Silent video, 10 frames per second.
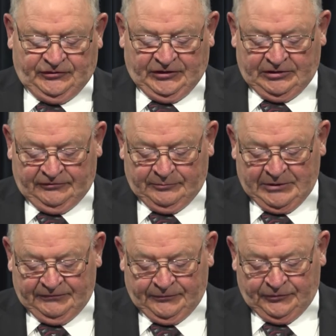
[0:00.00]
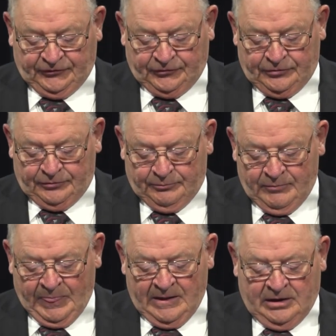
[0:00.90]
Senate for my first term.
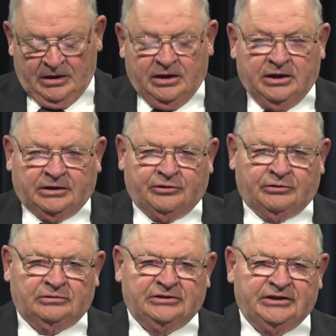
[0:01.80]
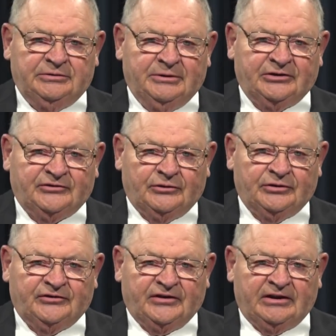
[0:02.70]
Currently in the
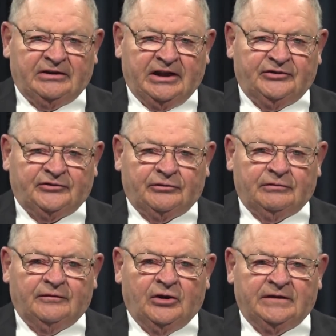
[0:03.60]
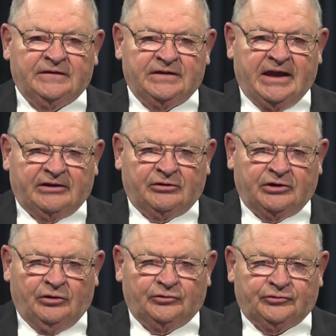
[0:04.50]
Minnesota Senate, I serve on the
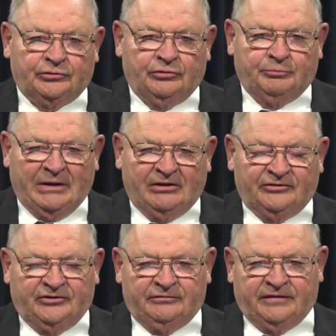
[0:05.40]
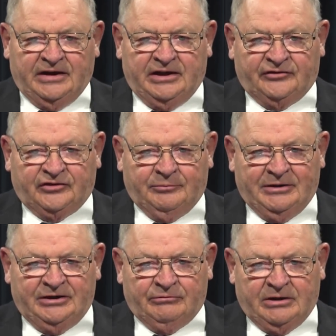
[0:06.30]
Agricultural Policy and Finance
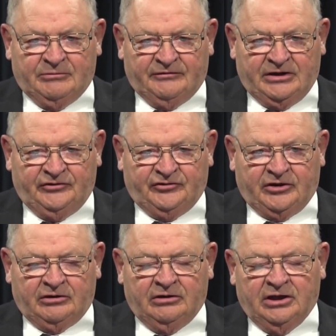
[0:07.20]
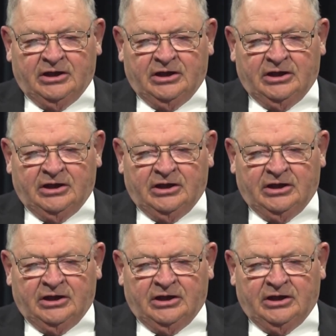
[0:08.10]
Committee, where I'm the vice chair.